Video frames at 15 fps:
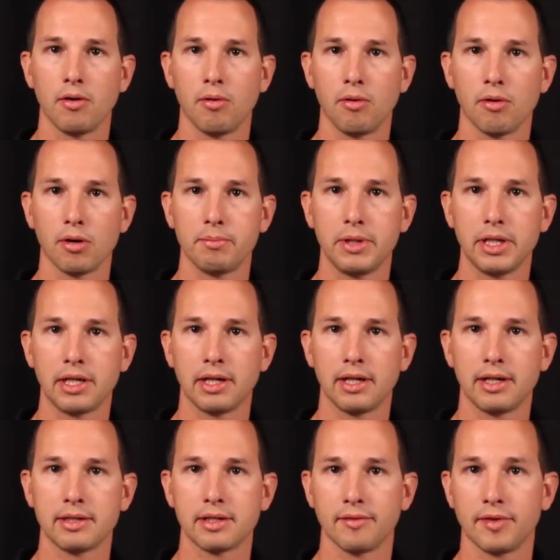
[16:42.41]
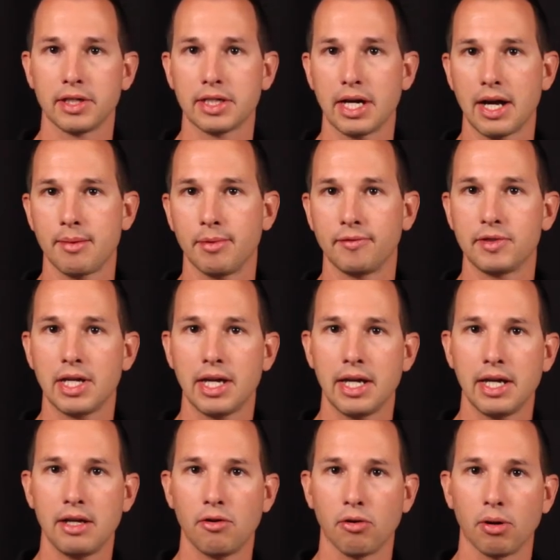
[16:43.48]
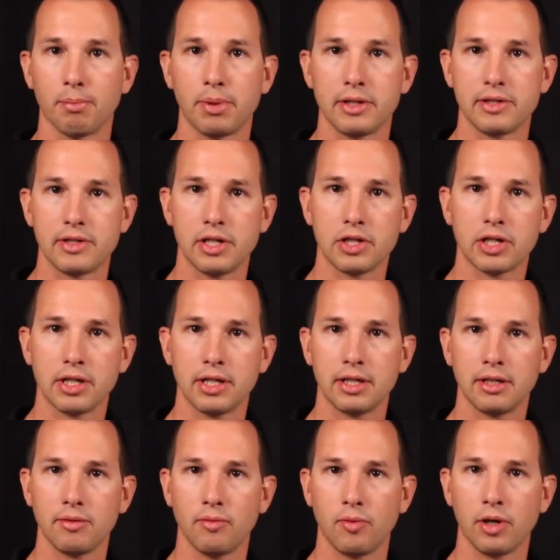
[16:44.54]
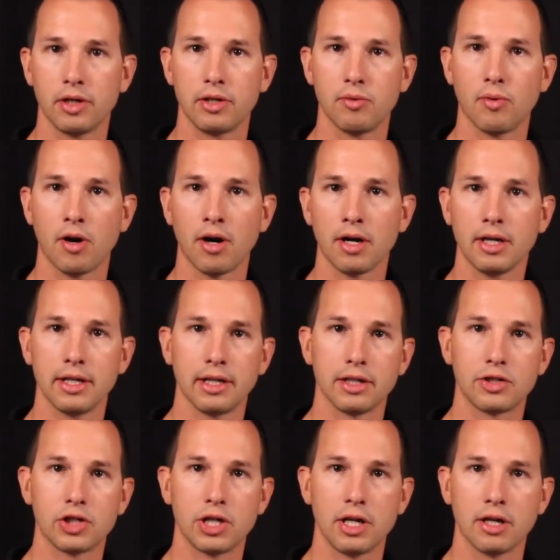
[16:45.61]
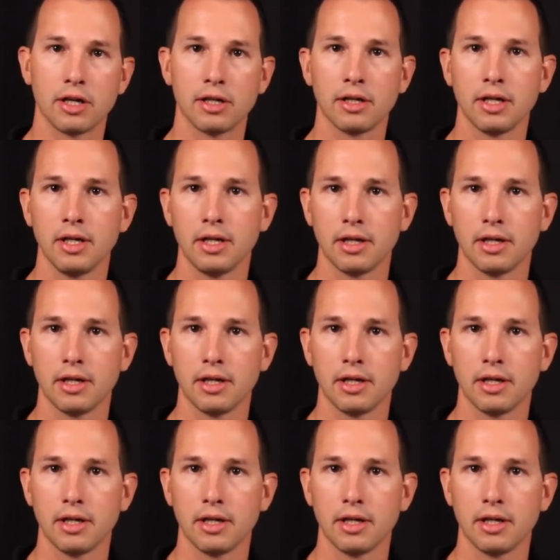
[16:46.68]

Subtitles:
or because of the time of day or position where you are in a chair